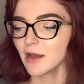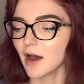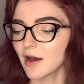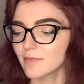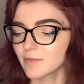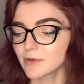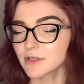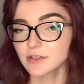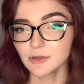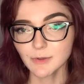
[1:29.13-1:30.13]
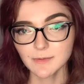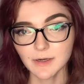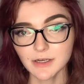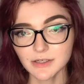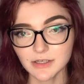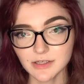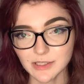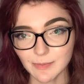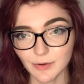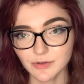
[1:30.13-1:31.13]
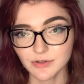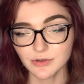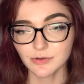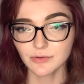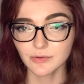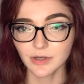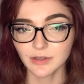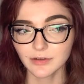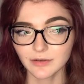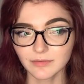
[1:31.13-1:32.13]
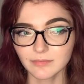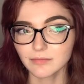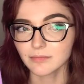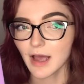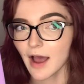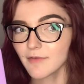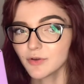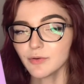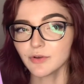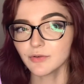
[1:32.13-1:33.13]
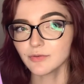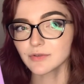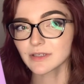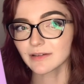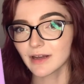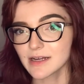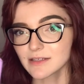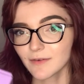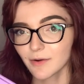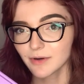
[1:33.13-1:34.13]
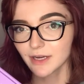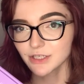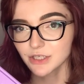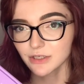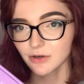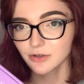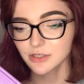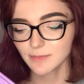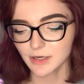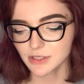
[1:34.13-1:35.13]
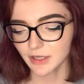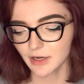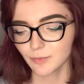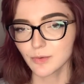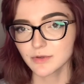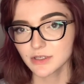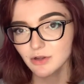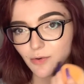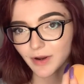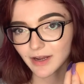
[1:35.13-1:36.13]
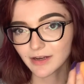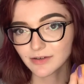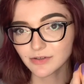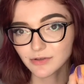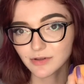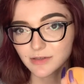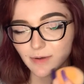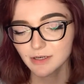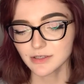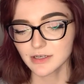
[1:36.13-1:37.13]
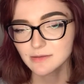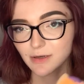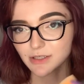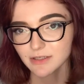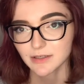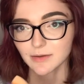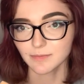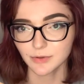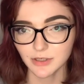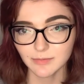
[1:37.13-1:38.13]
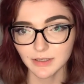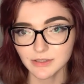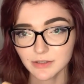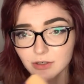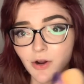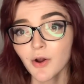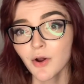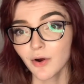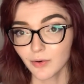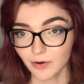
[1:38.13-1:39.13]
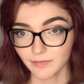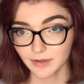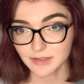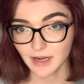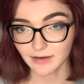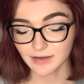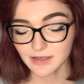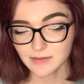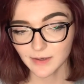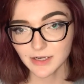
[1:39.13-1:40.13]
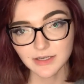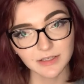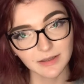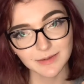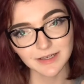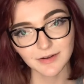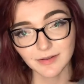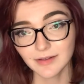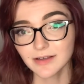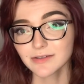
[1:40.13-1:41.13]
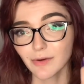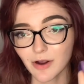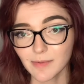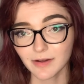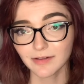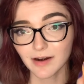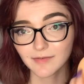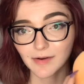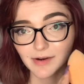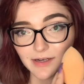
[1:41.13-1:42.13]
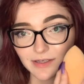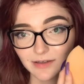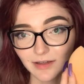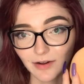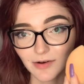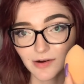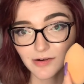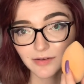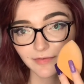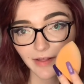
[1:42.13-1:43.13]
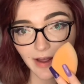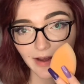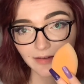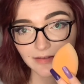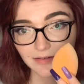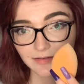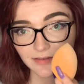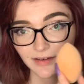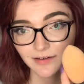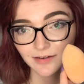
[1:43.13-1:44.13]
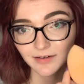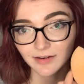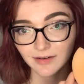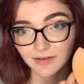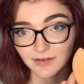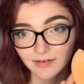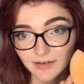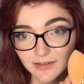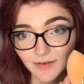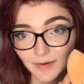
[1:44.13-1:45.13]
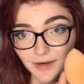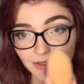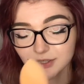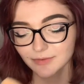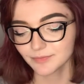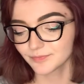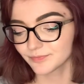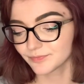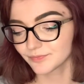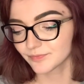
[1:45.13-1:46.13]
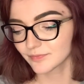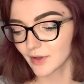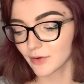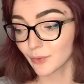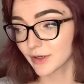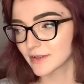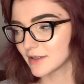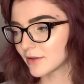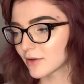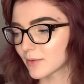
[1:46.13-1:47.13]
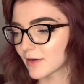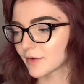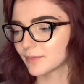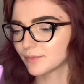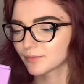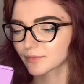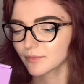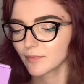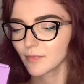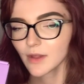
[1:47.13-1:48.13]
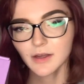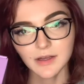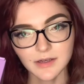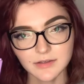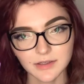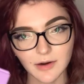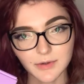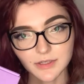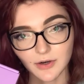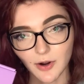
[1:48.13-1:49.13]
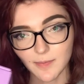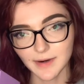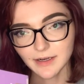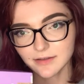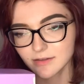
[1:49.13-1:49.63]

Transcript: Um, so Super Sponge is supposed to have you use less foundation on your sponge, like it won't soak into the sponge as much as like Beauty Blender or a Real Technique sponge. And let me tell you, these soak up a lot of foundation. Like all of that is foundation or concealer or whatever. So yeah, we're just gonna open it.